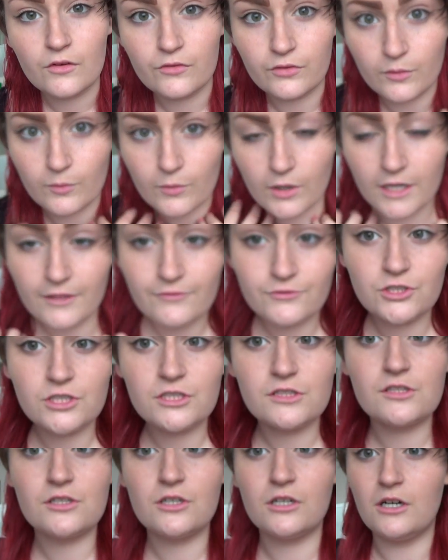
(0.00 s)
From what I've
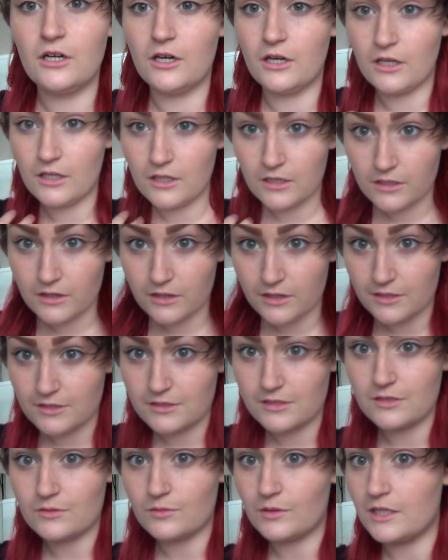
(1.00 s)
just cut,
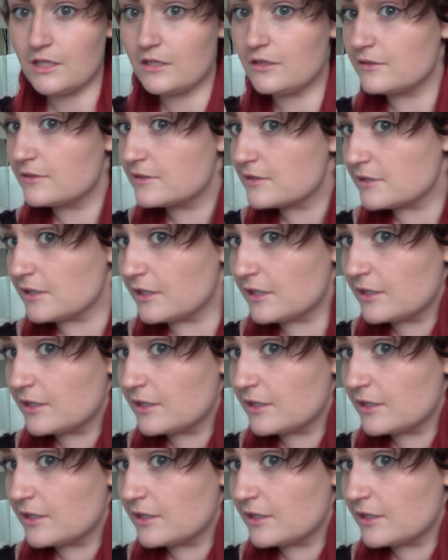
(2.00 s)
this is what it looks